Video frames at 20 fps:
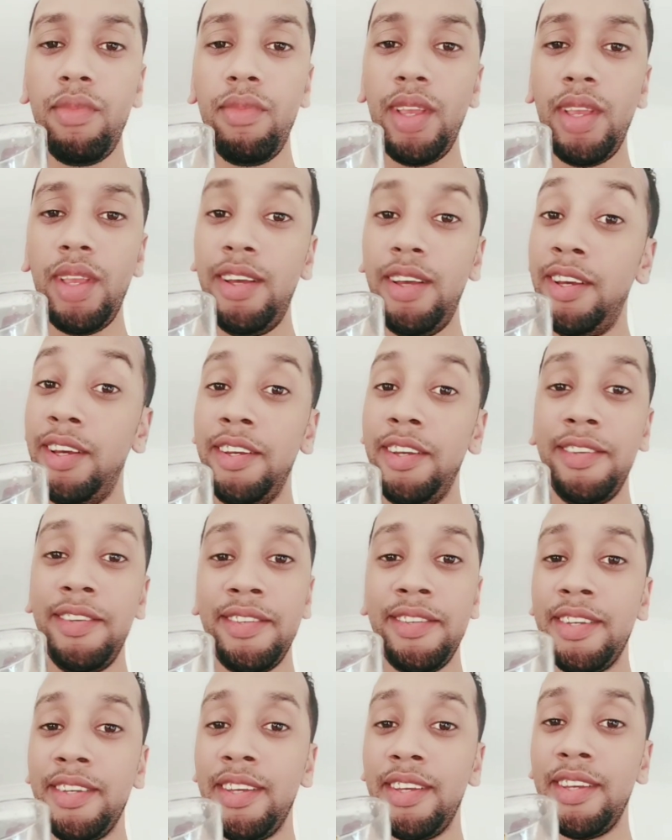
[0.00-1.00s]

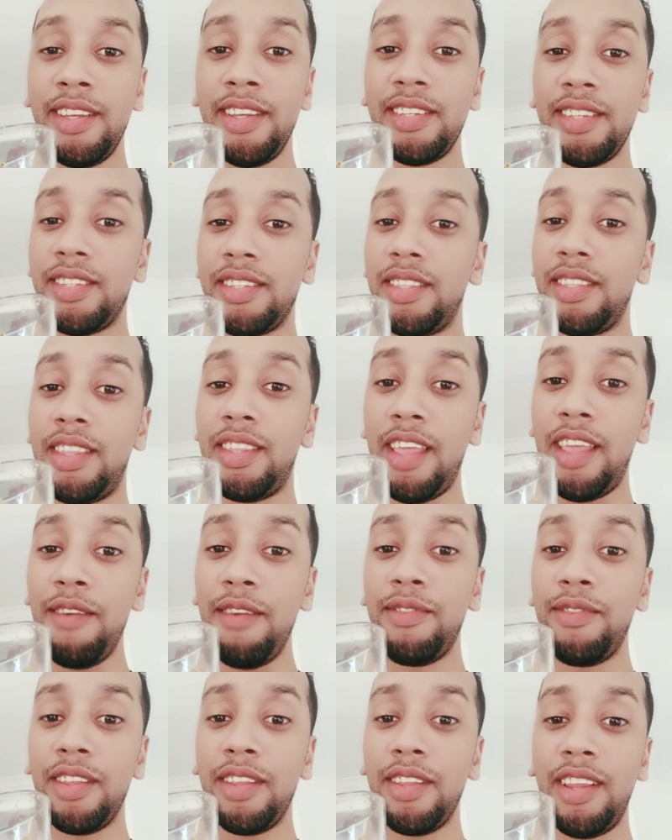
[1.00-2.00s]
it's
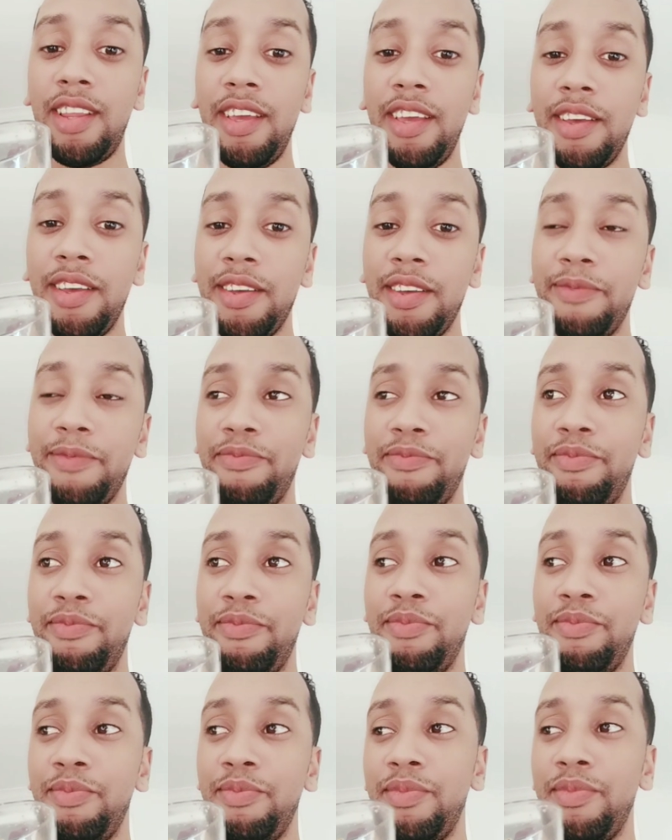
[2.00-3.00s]
definitely
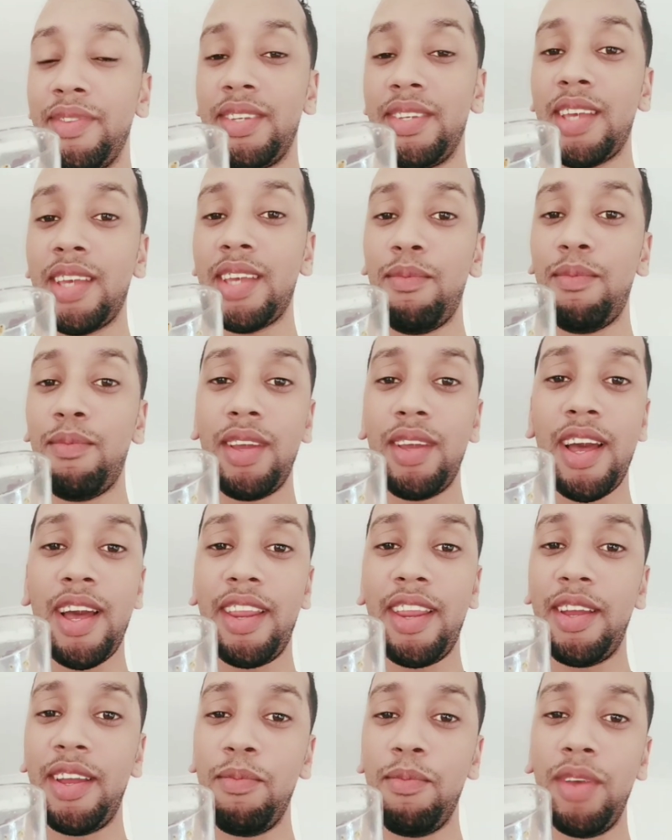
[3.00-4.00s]
something I
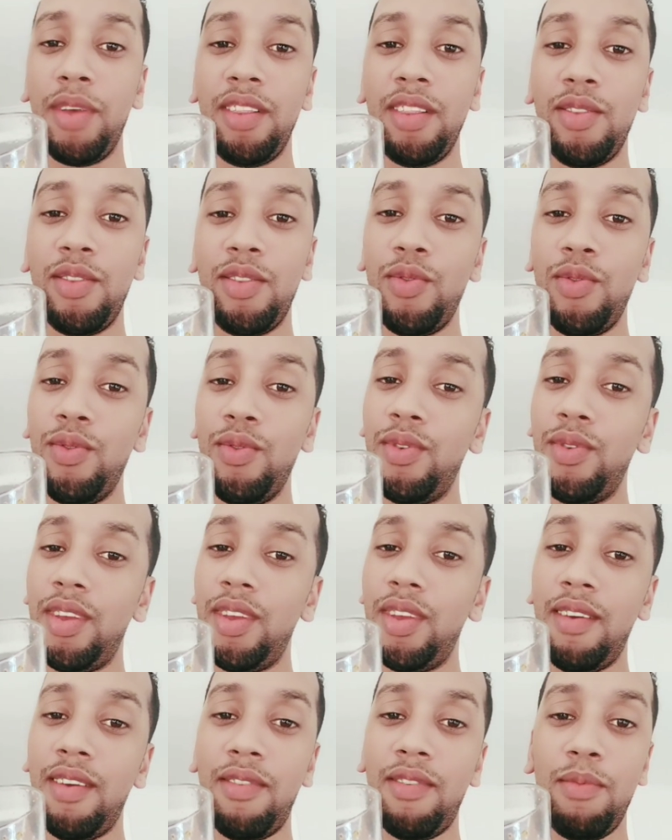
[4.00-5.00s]
recommend to
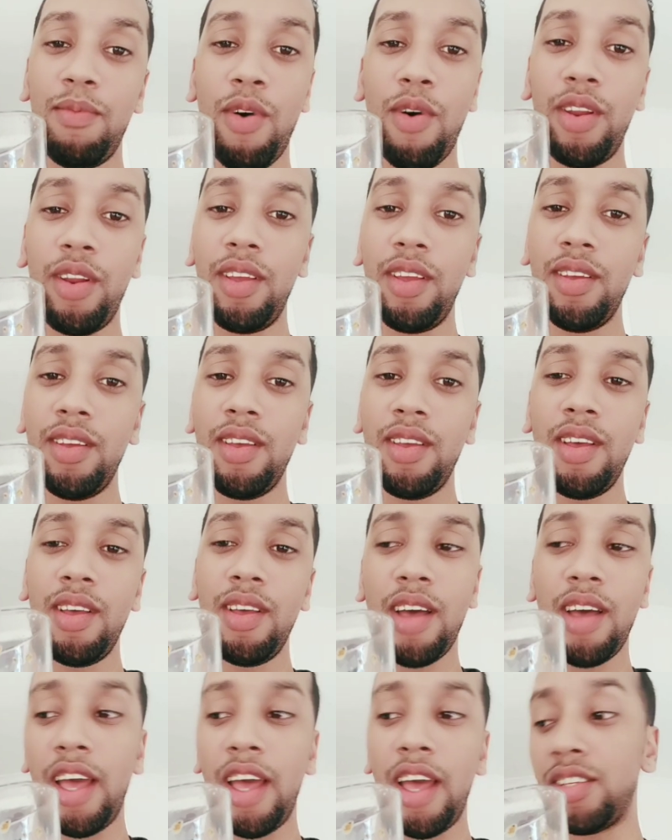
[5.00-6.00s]
everybody.
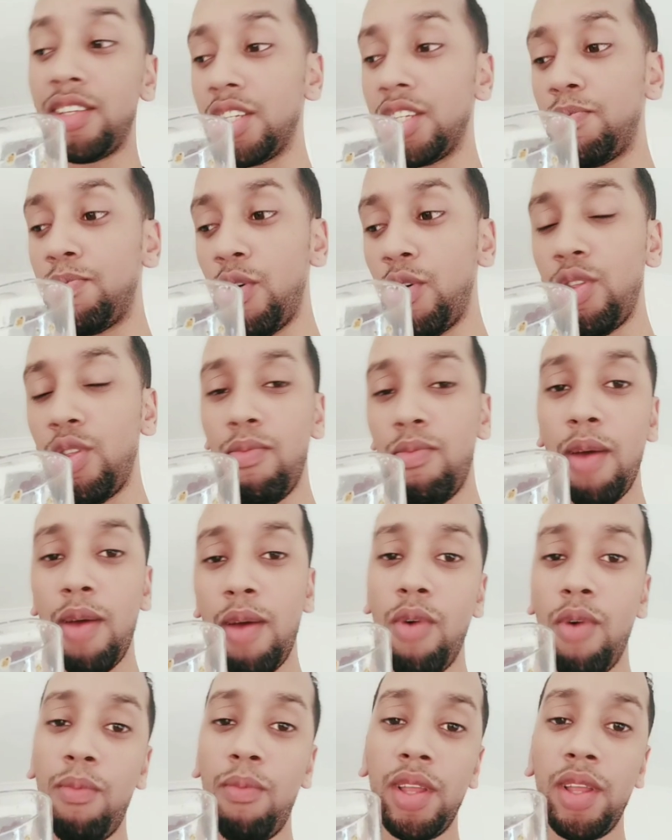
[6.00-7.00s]
I just spoke to my
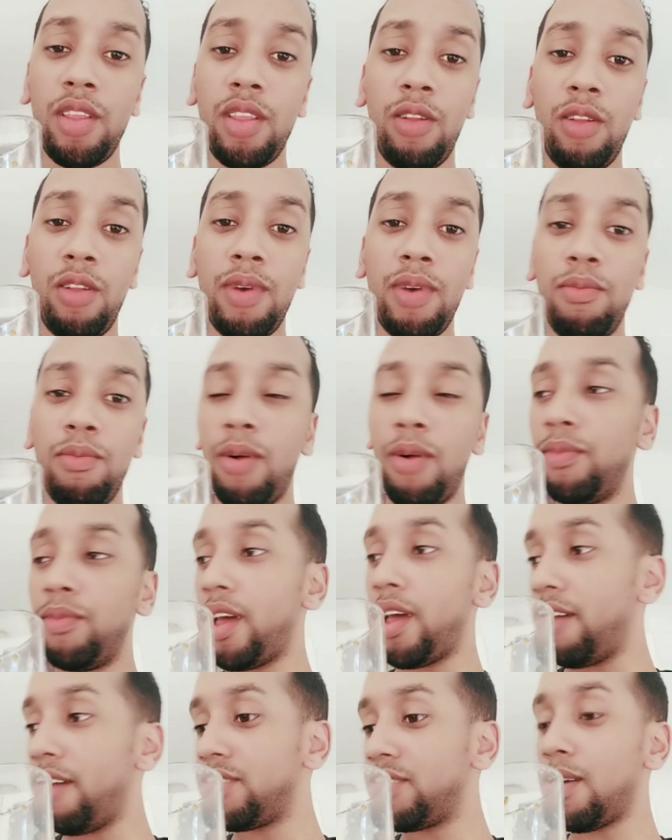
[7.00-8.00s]
mom. I told my mom I
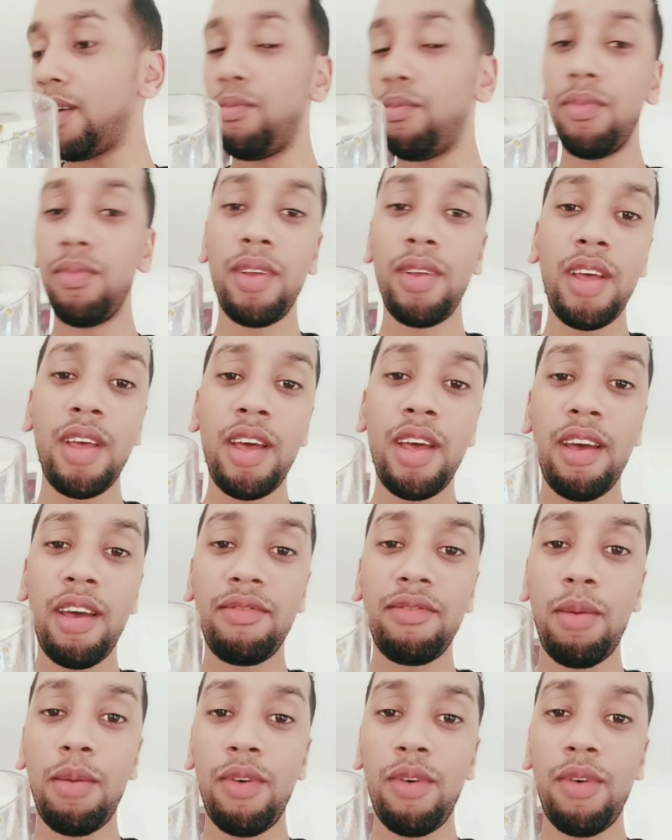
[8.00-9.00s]
have some
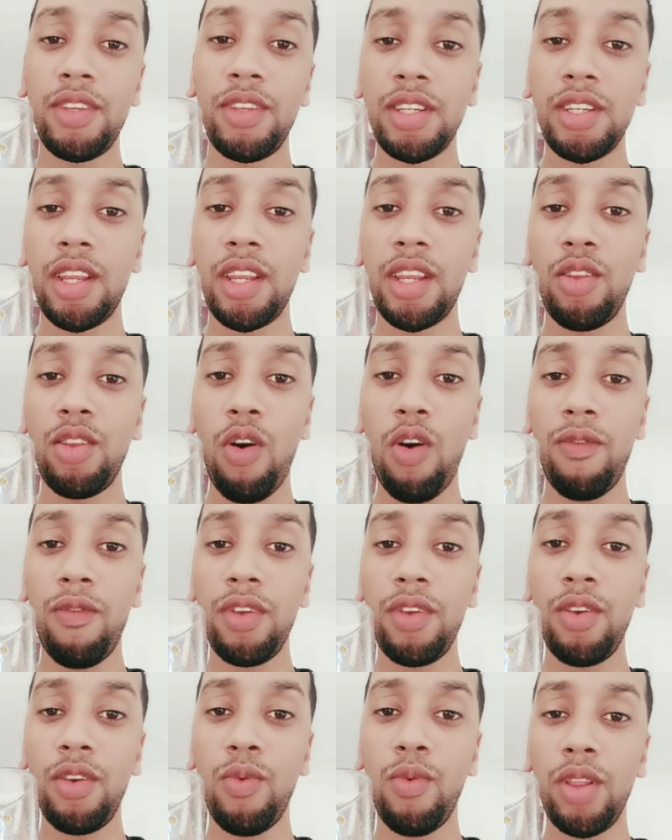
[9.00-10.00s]
of this green
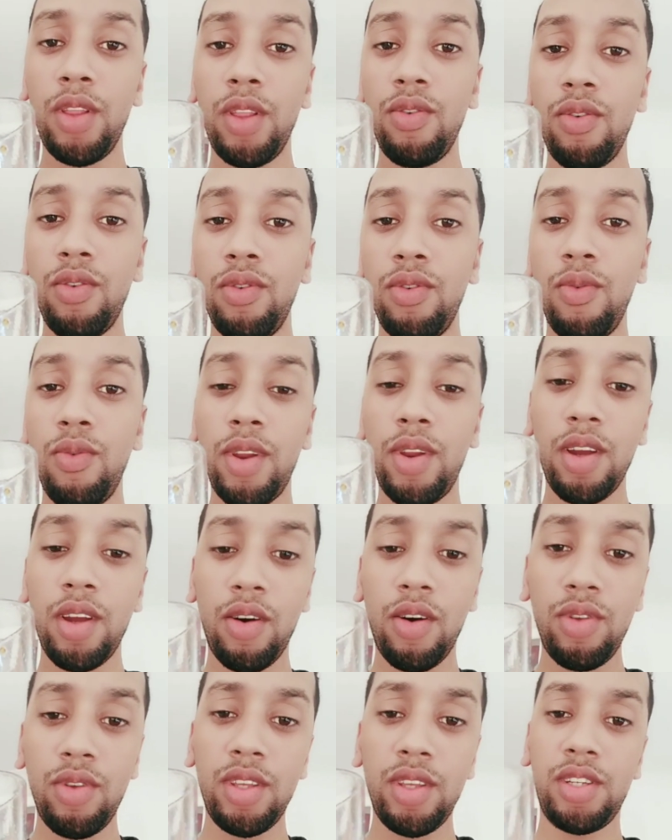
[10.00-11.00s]
coffee. You want to
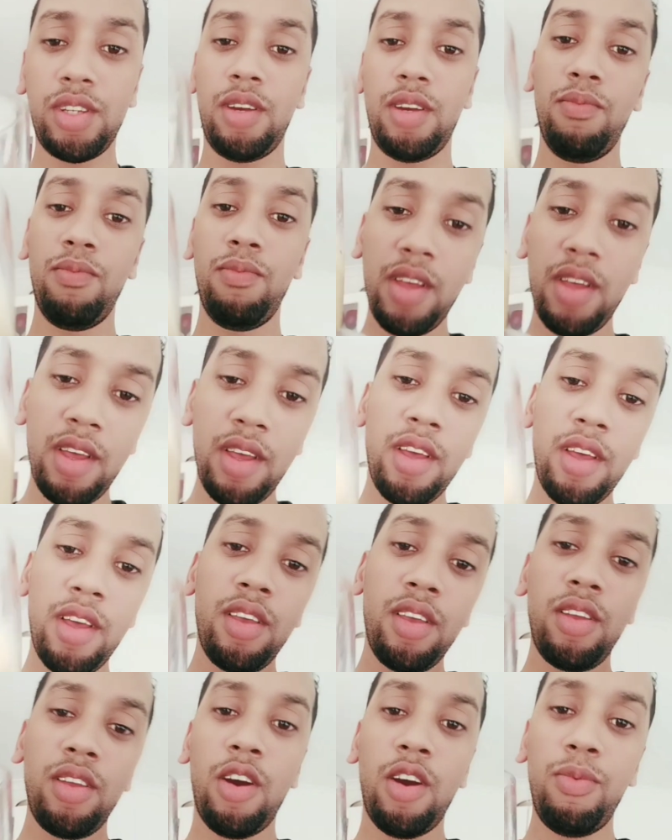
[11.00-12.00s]
go to the gym.
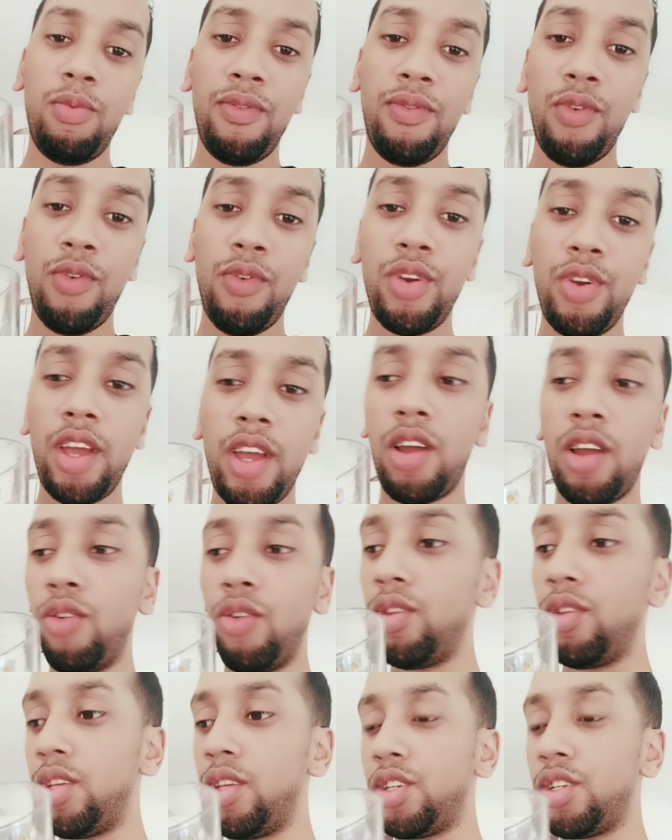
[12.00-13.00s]
You know, before you can go
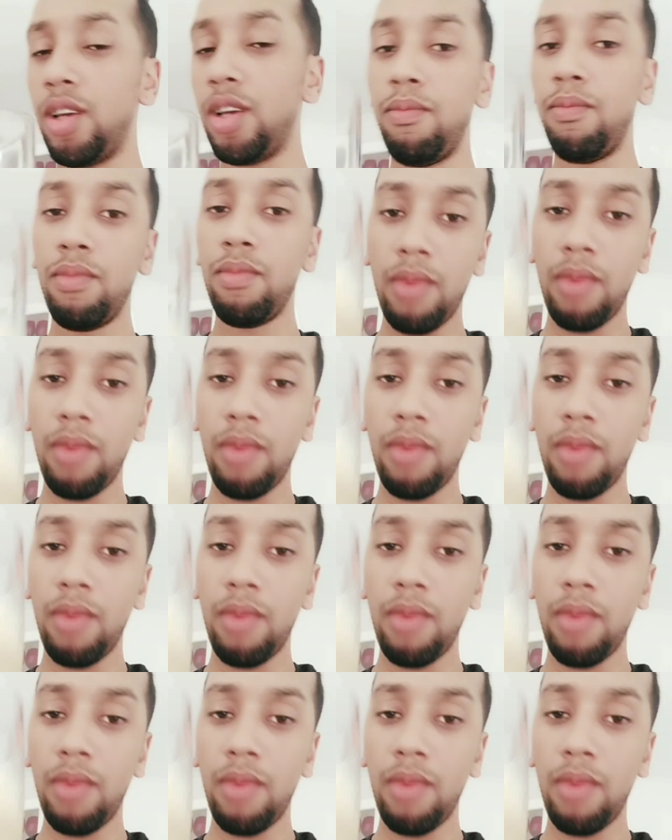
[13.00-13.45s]
to the gym,